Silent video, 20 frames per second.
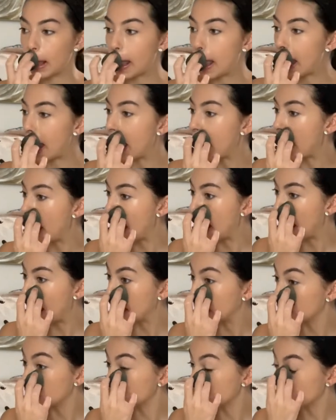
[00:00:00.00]

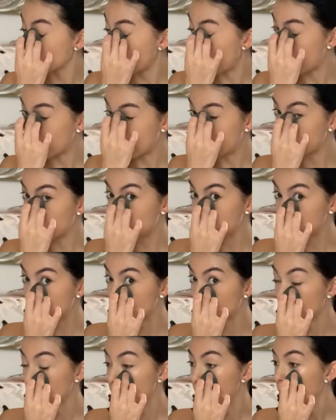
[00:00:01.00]
And so I kind of wanted to
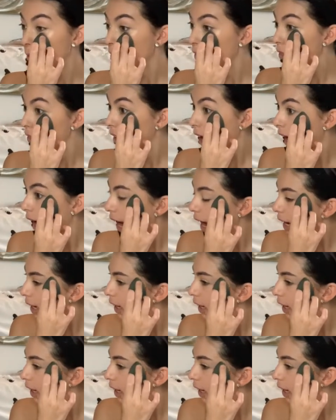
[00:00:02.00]
talk about that.